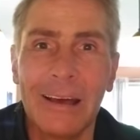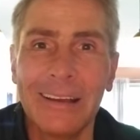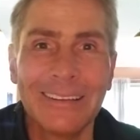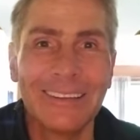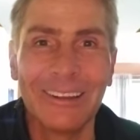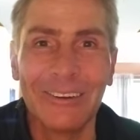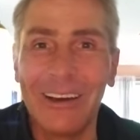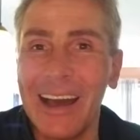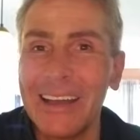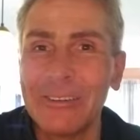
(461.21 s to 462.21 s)
You
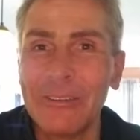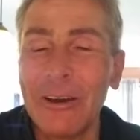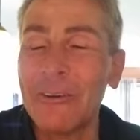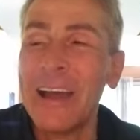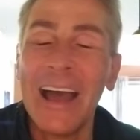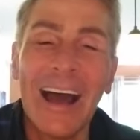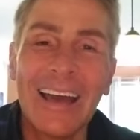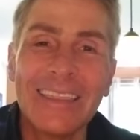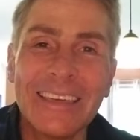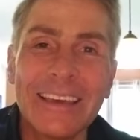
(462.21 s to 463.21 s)
know, I don't know.
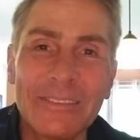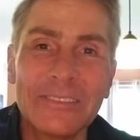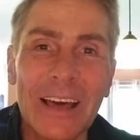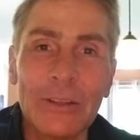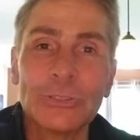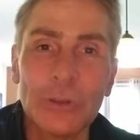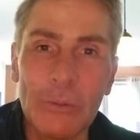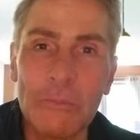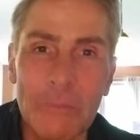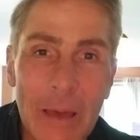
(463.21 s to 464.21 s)
I think if Donald
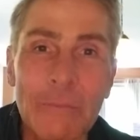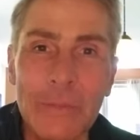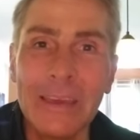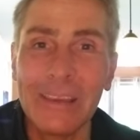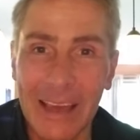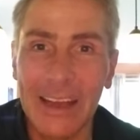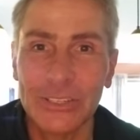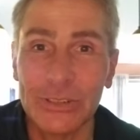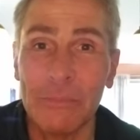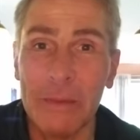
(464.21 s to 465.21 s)
Trump met me
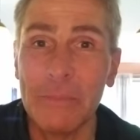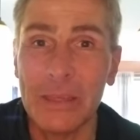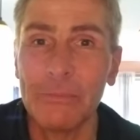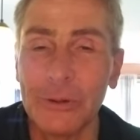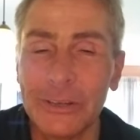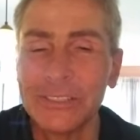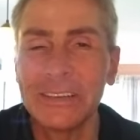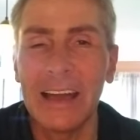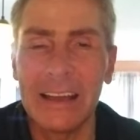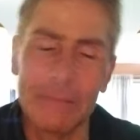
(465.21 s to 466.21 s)
the
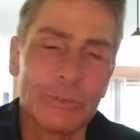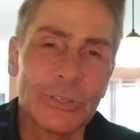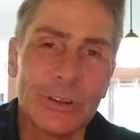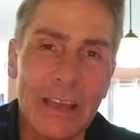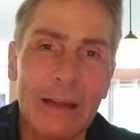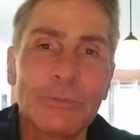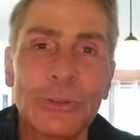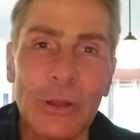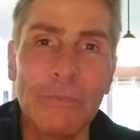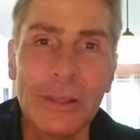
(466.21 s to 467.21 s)
person, I'm sure
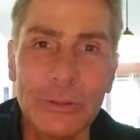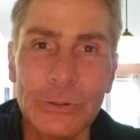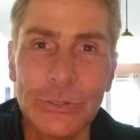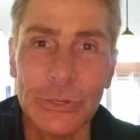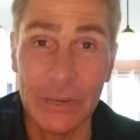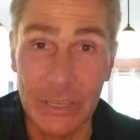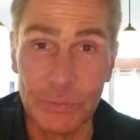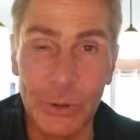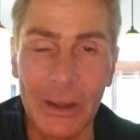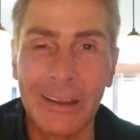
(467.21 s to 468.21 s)
I'd be a loser in his
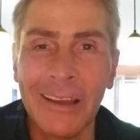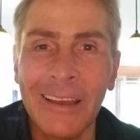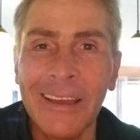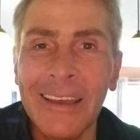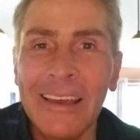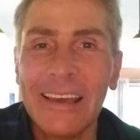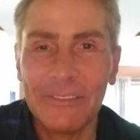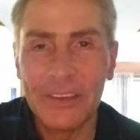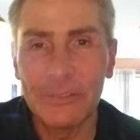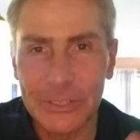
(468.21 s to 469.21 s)
book.
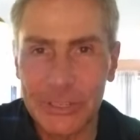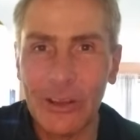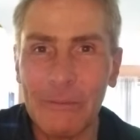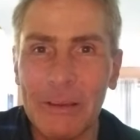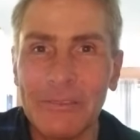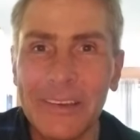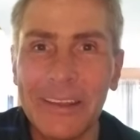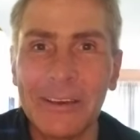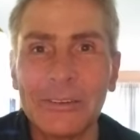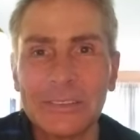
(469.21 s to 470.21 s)
If you ever saw my
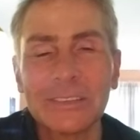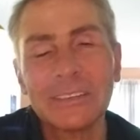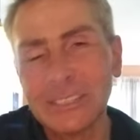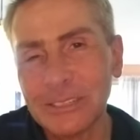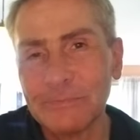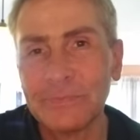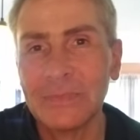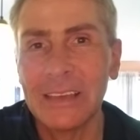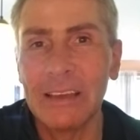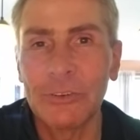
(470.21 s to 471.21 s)
videos, because
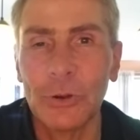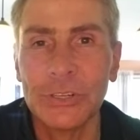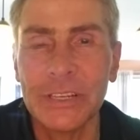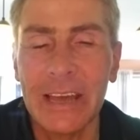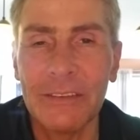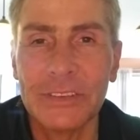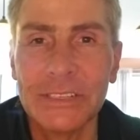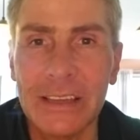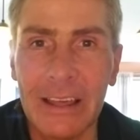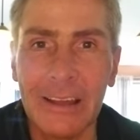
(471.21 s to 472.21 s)
of course you'd have to
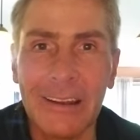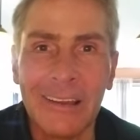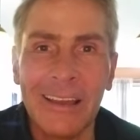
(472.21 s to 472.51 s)
say that.